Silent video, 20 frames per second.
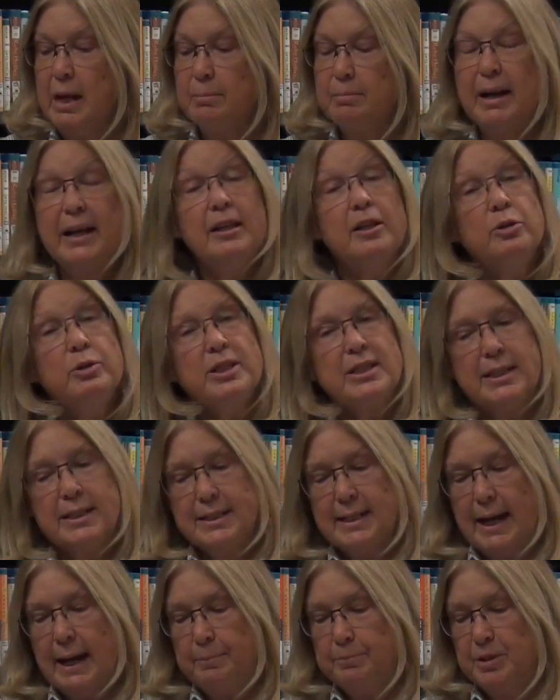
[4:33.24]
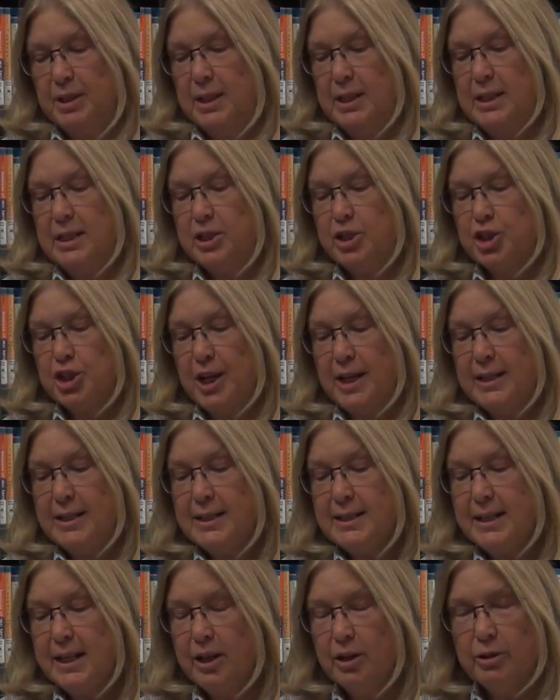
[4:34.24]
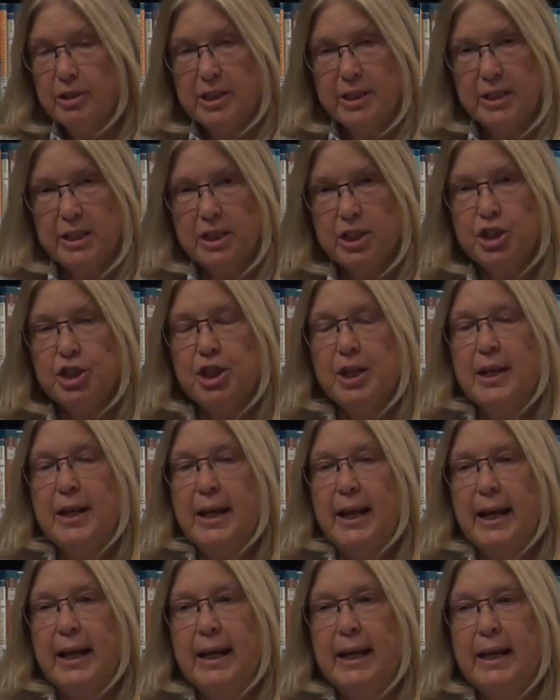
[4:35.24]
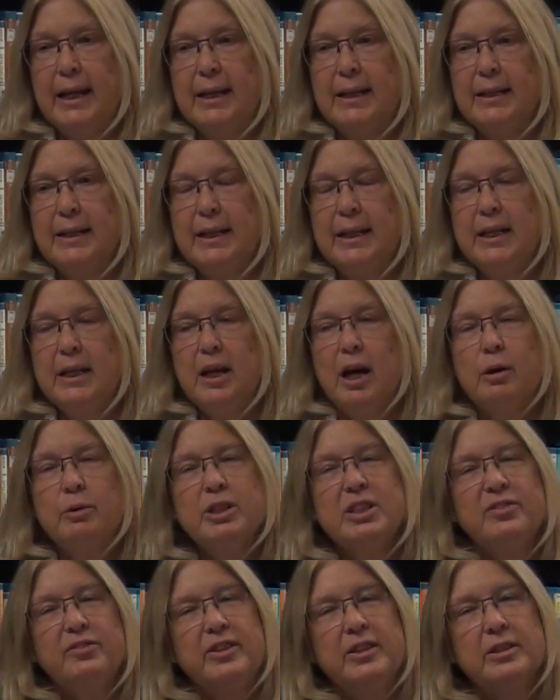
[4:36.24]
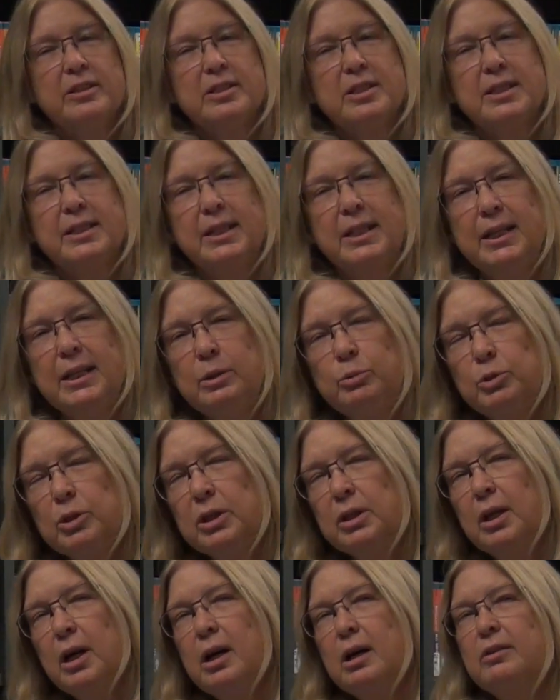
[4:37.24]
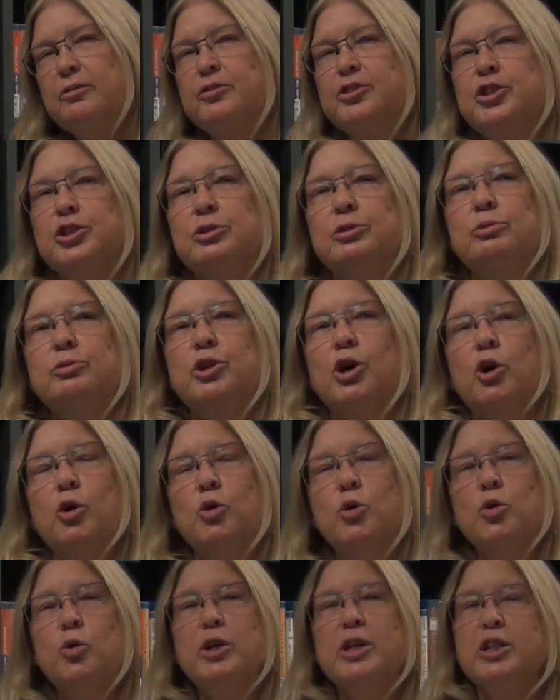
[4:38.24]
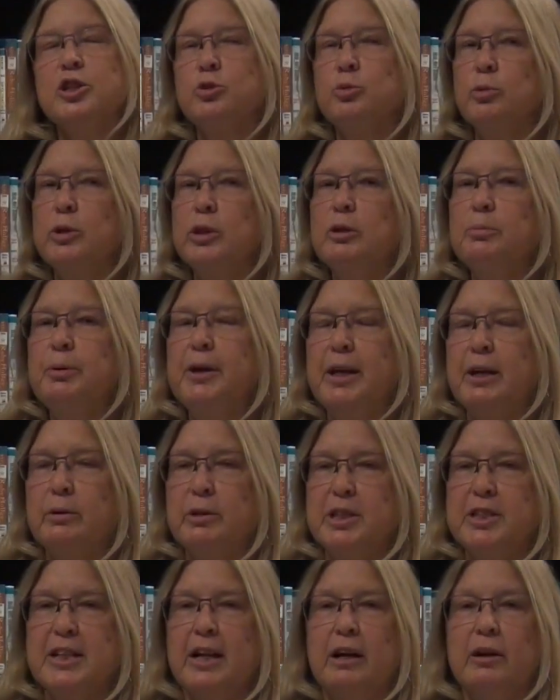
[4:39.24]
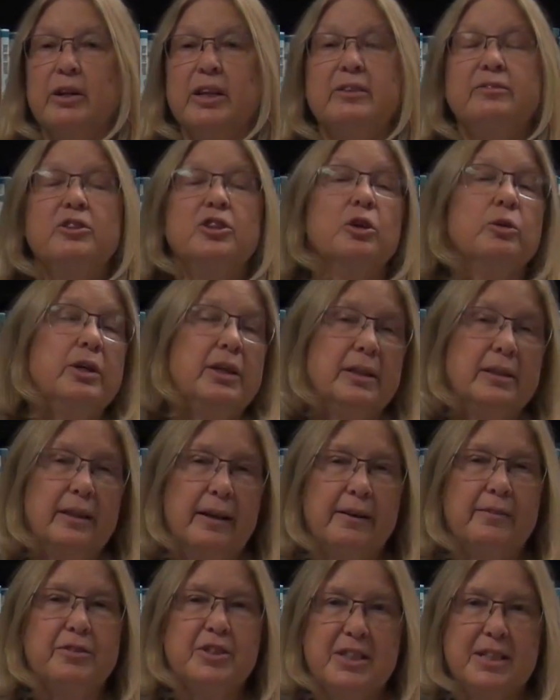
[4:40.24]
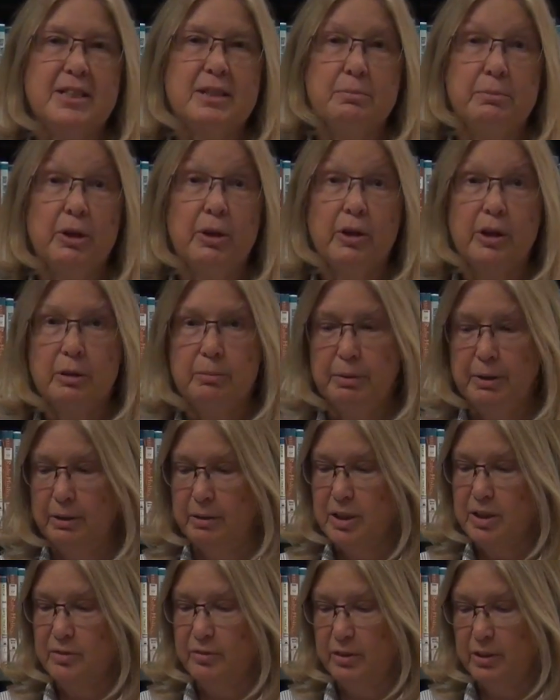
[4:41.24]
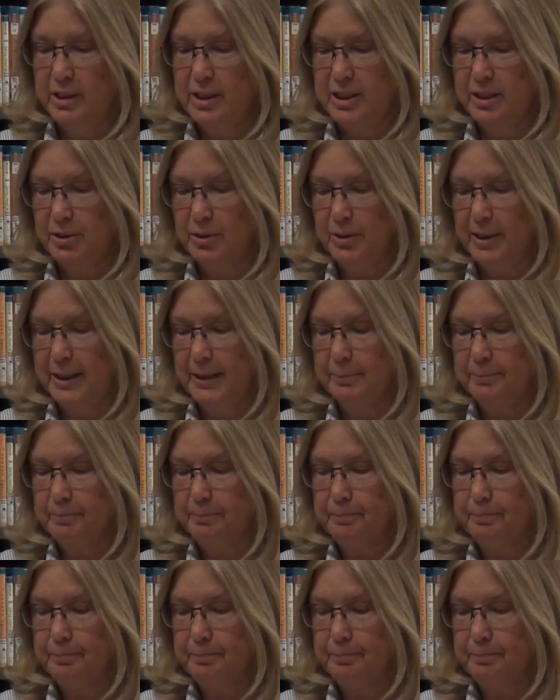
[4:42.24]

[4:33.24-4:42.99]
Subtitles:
Milo is adopted. He's Chinese heritage, and he always feels that he would love to know who his real parents are, even though he loves his American parents very dearly.